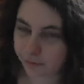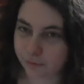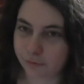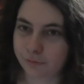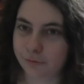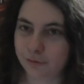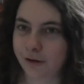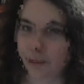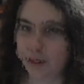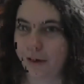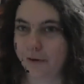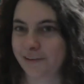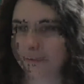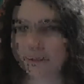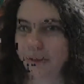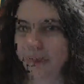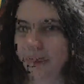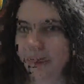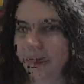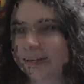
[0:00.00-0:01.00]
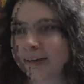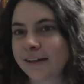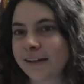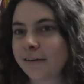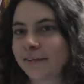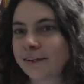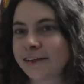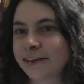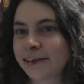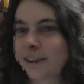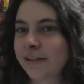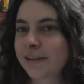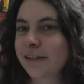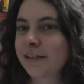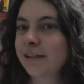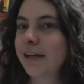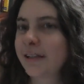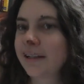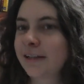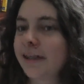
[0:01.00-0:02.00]
what I was thinking of doing
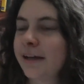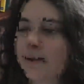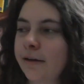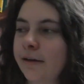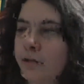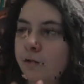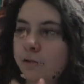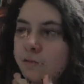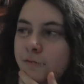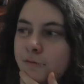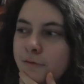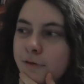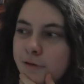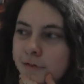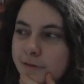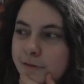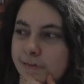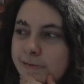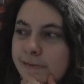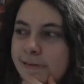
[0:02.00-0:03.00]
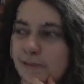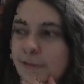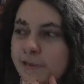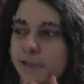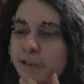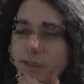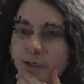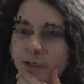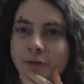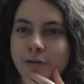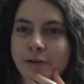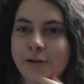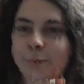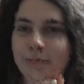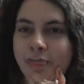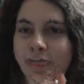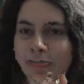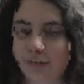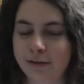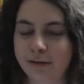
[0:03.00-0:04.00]
today was going
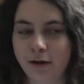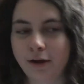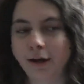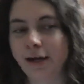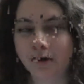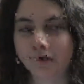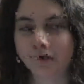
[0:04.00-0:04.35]
back to high